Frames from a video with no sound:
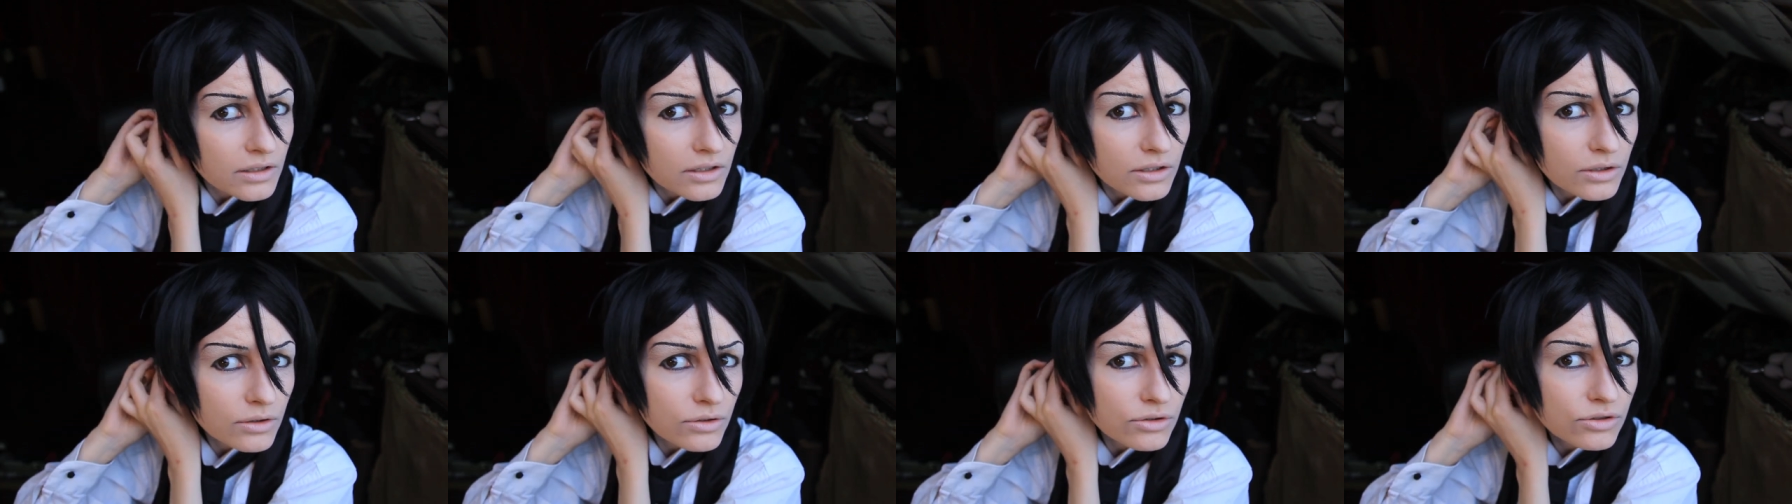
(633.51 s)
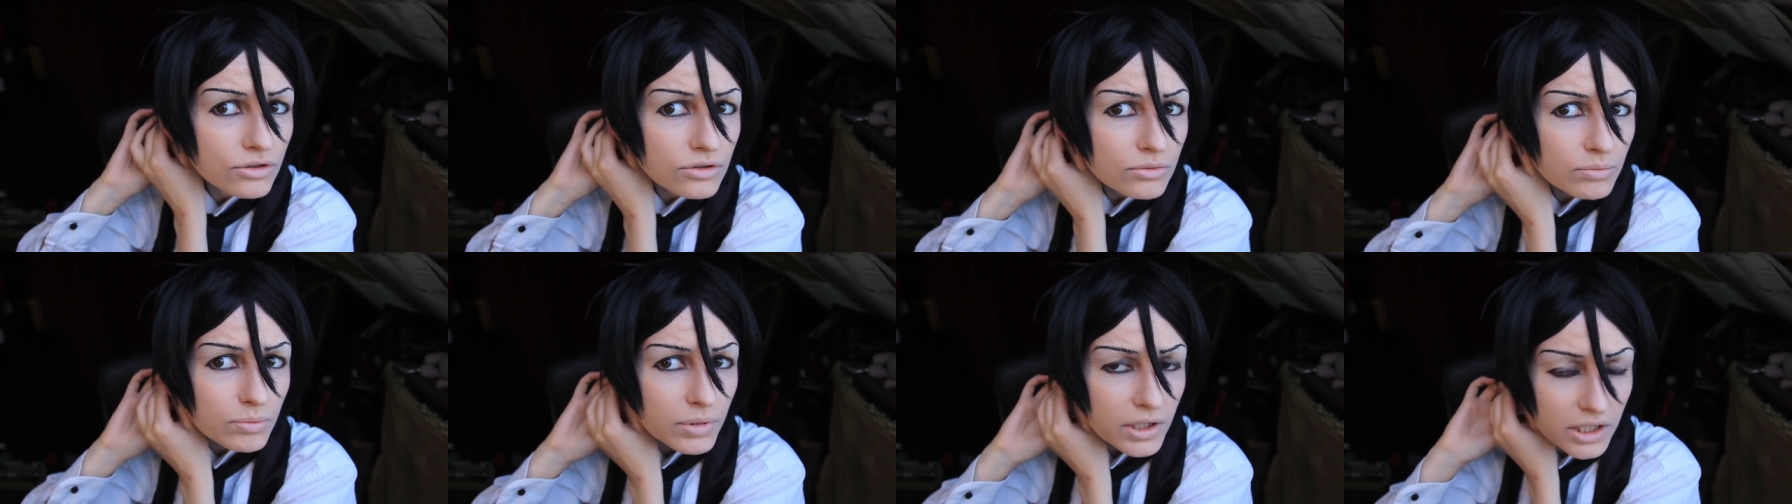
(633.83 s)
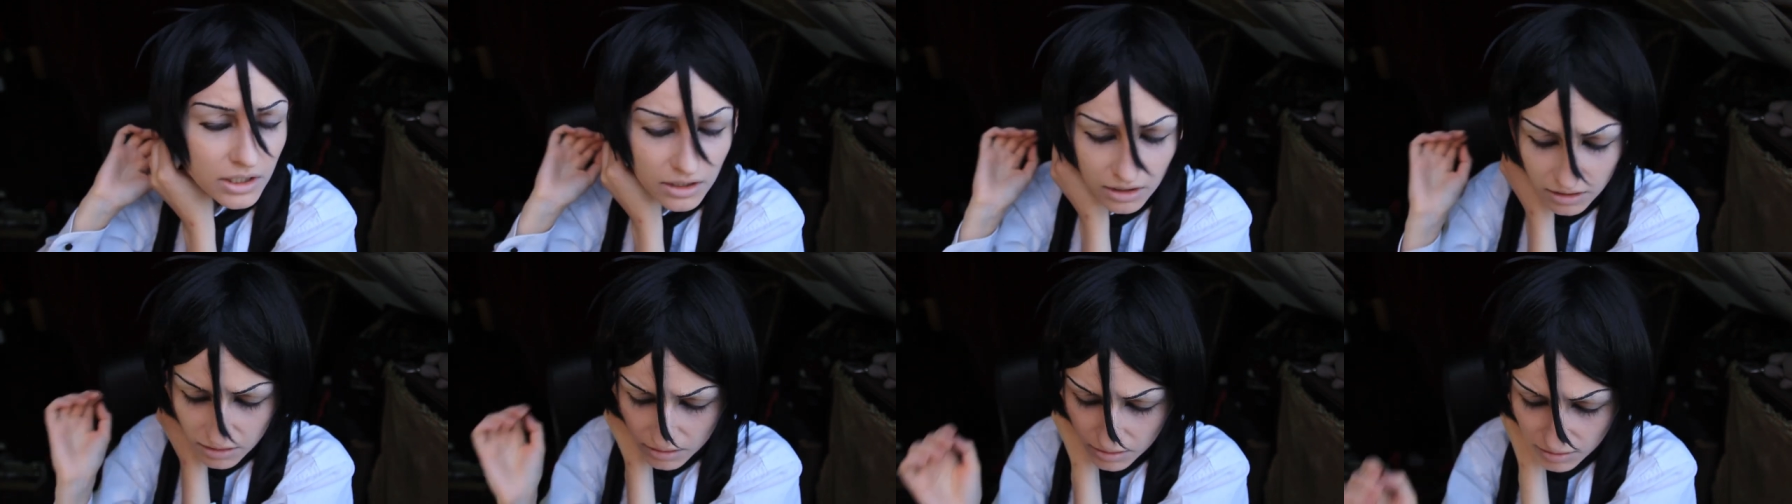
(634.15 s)
You should
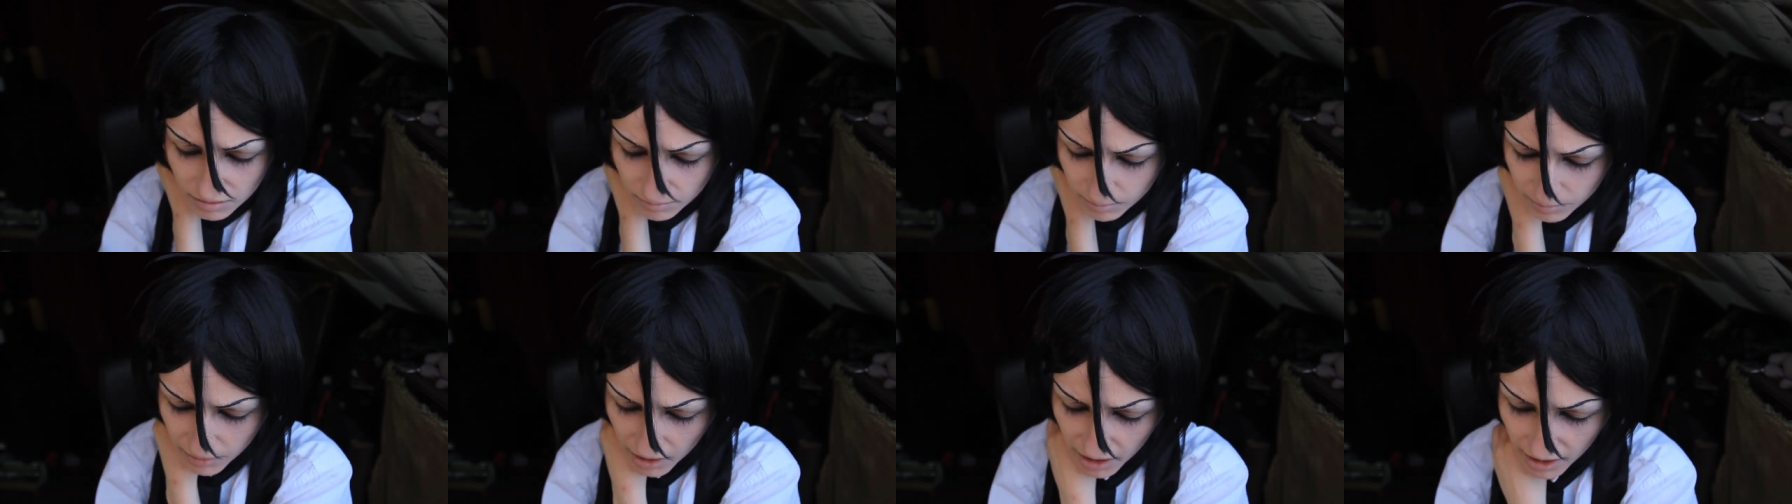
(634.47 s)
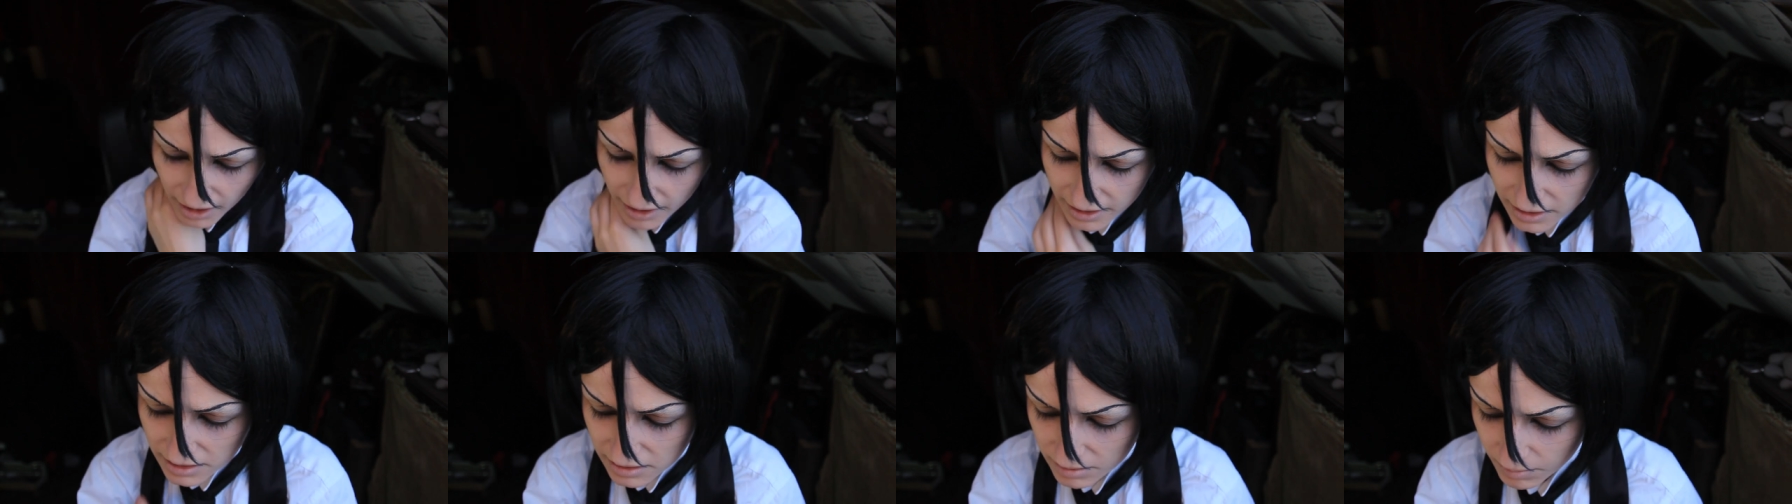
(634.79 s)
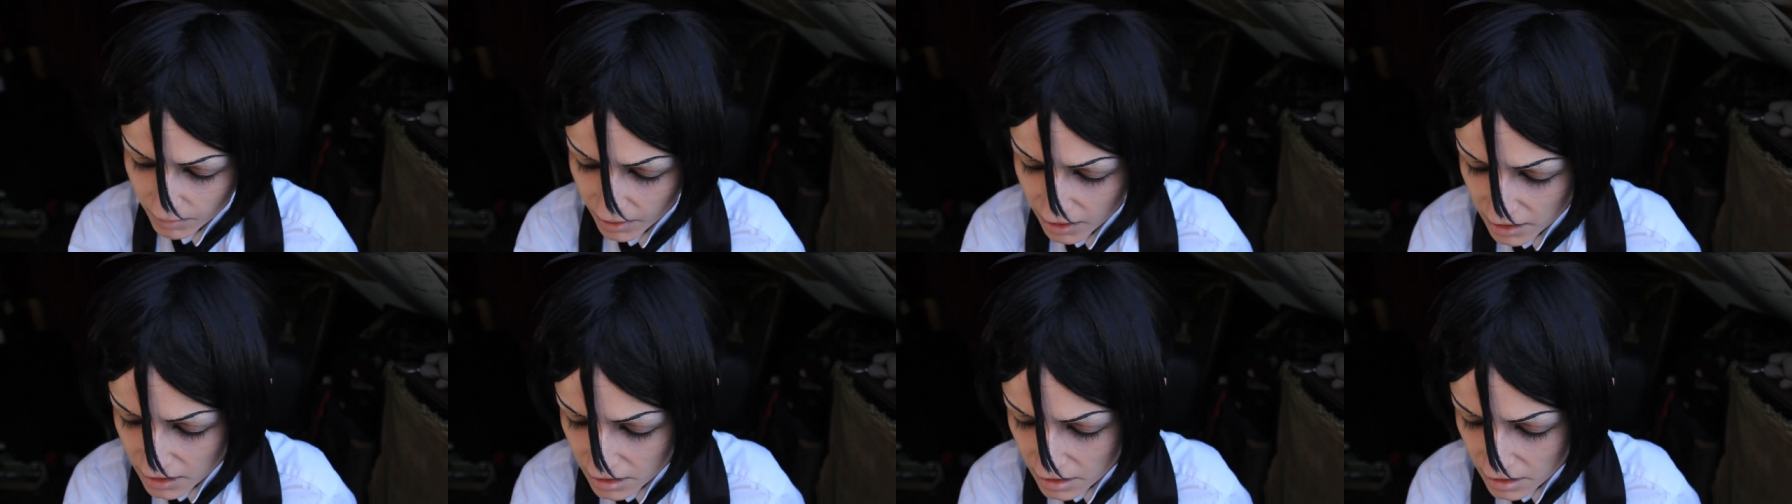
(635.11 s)
be behind my